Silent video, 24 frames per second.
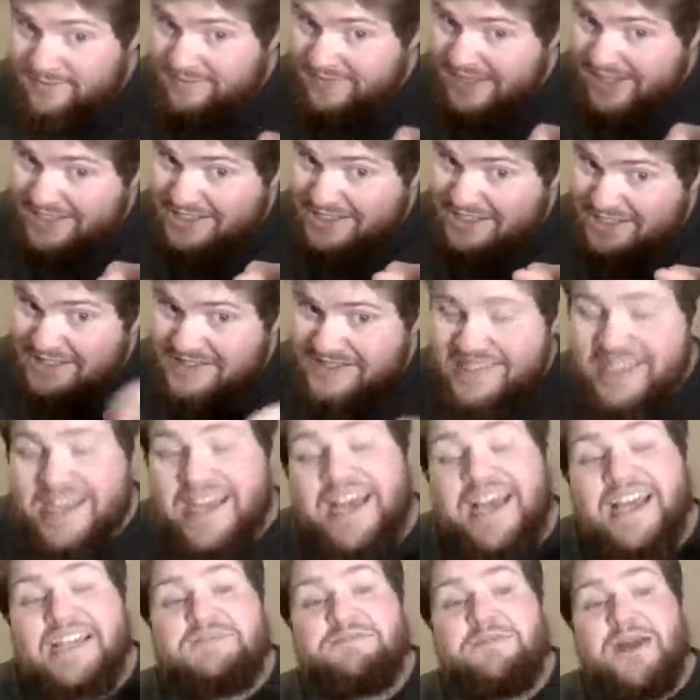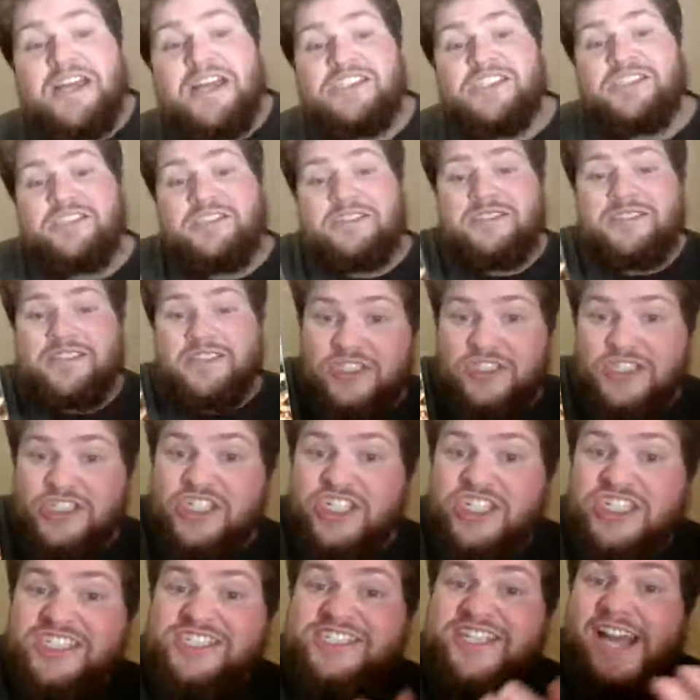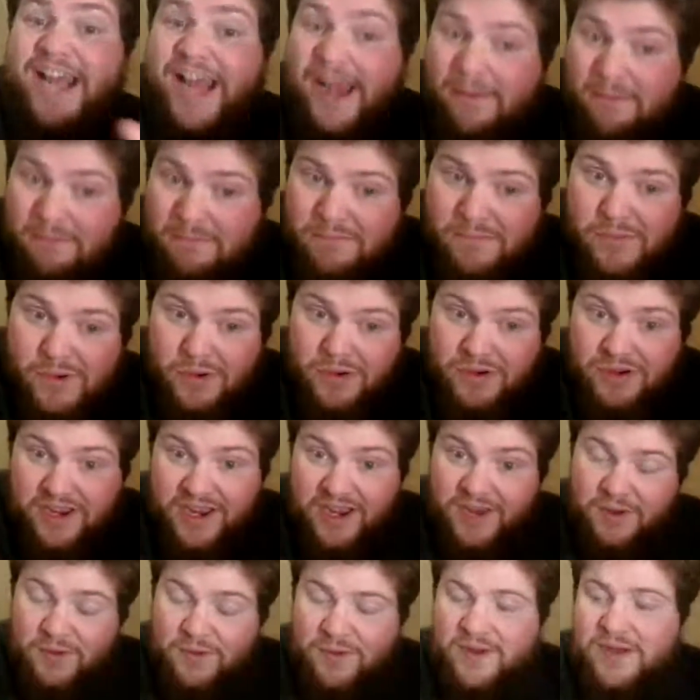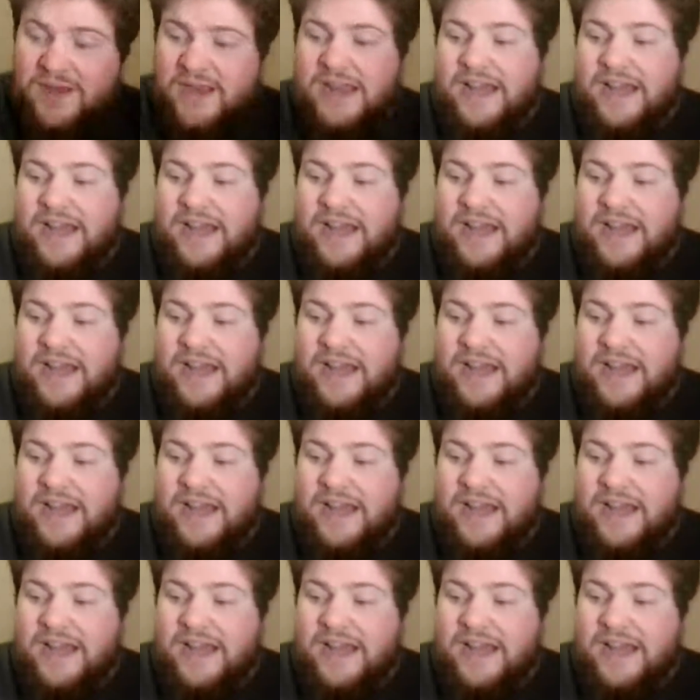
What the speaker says: It's magical that there's a Shazam book out.